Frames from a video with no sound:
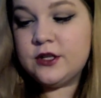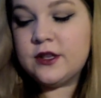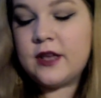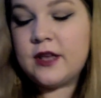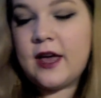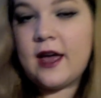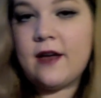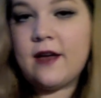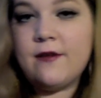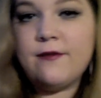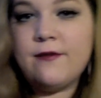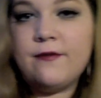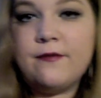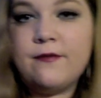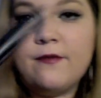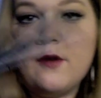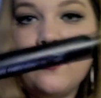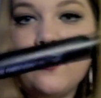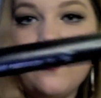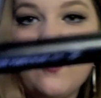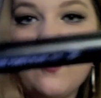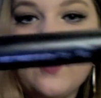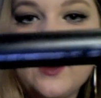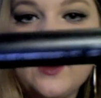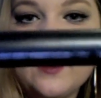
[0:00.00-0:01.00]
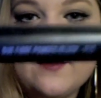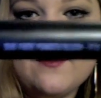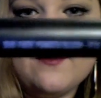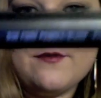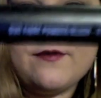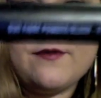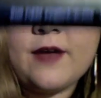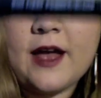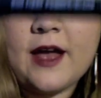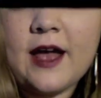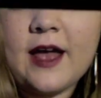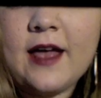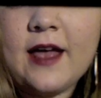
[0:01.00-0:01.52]
the
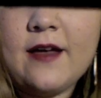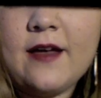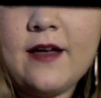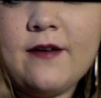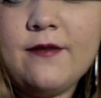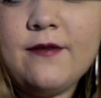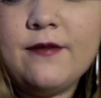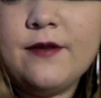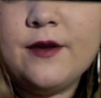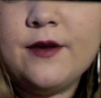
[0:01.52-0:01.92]
F15,